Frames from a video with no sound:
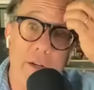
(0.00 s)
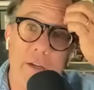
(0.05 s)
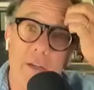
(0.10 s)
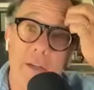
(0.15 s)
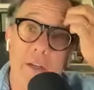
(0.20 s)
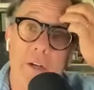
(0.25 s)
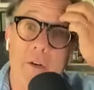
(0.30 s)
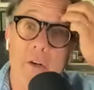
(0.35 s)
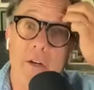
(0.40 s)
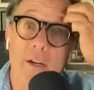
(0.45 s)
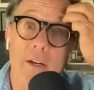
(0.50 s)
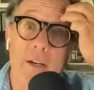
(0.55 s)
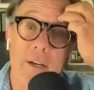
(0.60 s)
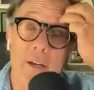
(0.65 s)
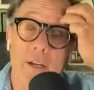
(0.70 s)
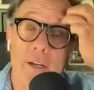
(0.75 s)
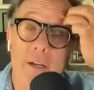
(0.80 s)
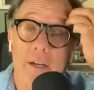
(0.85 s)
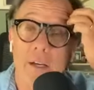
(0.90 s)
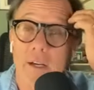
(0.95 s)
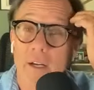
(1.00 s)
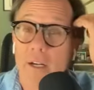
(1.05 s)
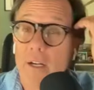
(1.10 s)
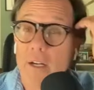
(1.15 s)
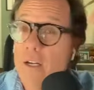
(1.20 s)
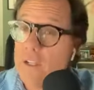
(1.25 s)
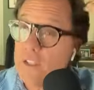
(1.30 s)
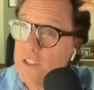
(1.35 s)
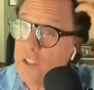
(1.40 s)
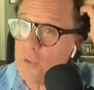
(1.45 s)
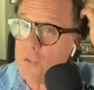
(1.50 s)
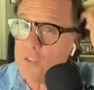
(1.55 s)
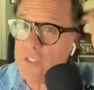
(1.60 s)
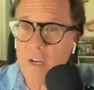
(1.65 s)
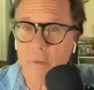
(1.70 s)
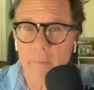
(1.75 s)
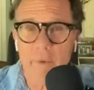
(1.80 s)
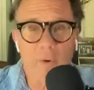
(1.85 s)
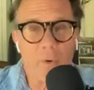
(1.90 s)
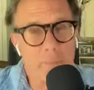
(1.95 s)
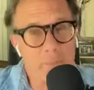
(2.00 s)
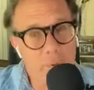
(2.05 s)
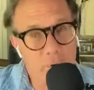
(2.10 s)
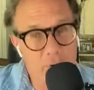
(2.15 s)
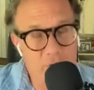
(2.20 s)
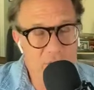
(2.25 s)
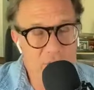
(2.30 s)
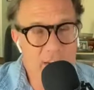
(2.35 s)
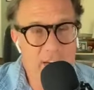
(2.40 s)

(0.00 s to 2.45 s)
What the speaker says: to, you know, don't tell me what books